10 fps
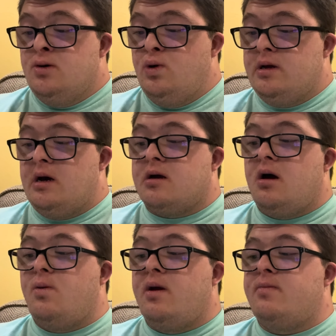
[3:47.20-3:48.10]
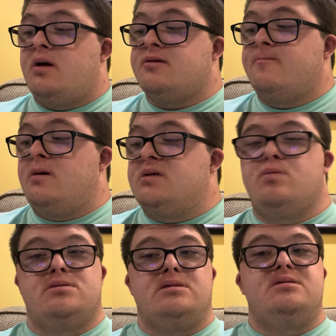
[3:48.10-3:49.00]
We got Corey Martinez
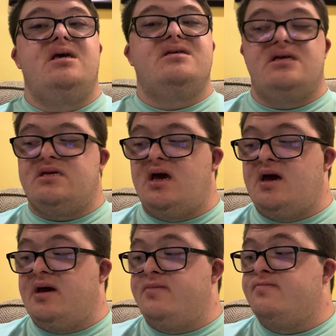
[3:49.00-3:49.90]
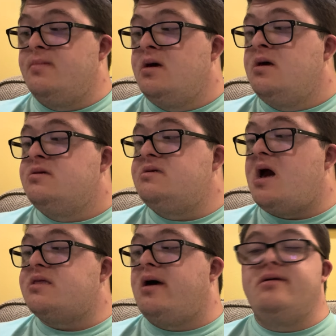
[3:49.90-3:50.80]
versus EC Dame
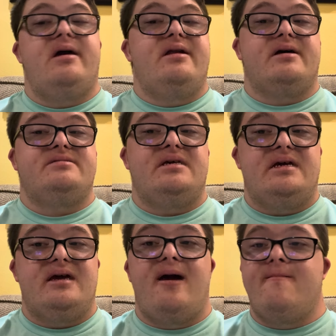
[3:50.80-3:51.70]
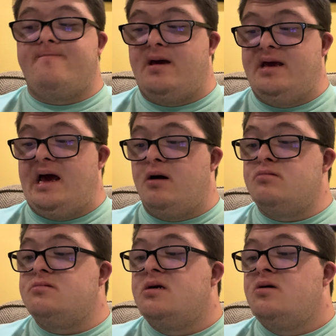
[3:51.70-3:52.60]
next on NXT and
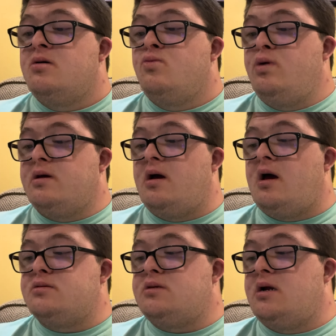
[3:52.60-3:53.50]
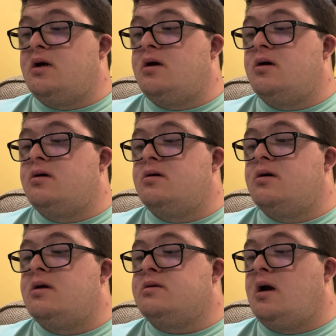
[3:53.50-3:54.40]
FAL. We got Ashara
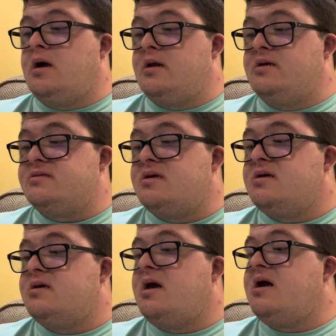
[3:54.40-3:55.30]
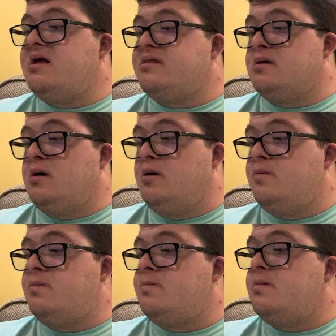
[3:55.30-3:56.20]
and Daughters,
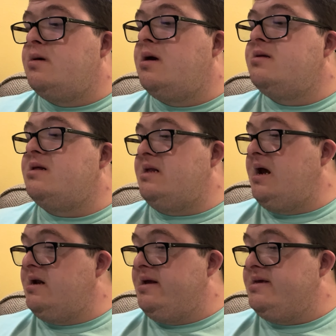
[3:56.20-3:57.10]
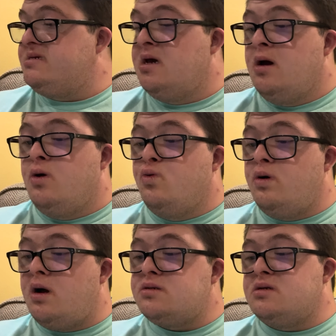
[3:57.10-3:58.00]
Anitho, and the ladies
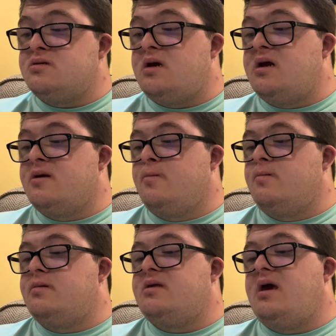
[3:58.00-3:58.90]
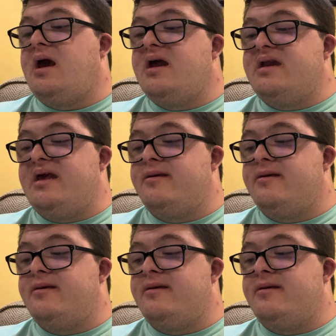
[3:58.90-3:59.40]
watching any